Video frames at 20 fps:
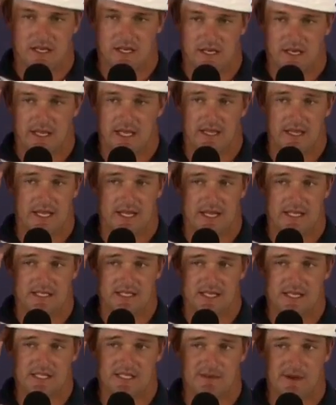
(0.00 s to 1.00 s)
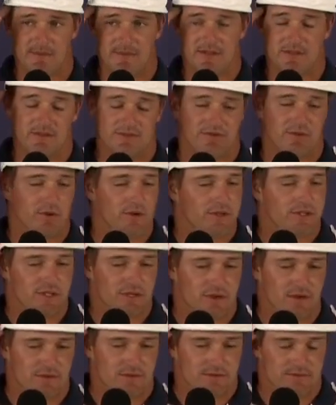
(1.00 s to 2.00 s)
again, like I said, it's about mental
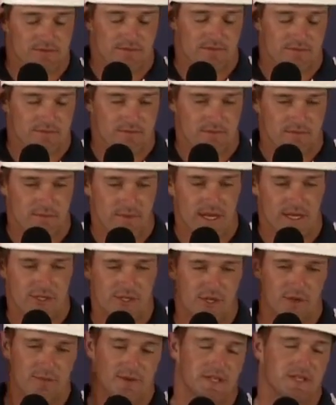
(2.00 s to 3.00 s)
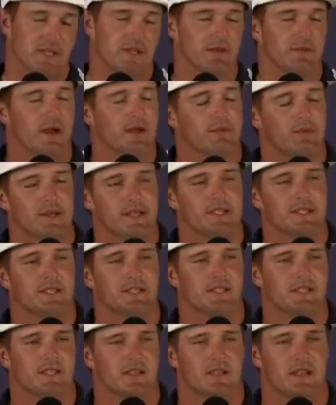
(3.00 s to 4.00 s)
fortitude and making sure you're missing it in the right
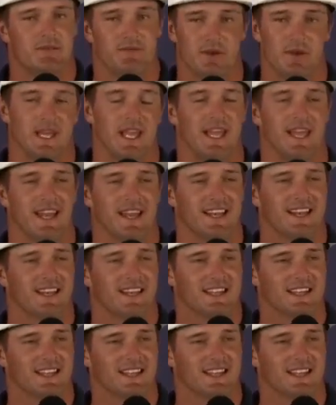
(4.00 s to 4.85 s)
places if you can.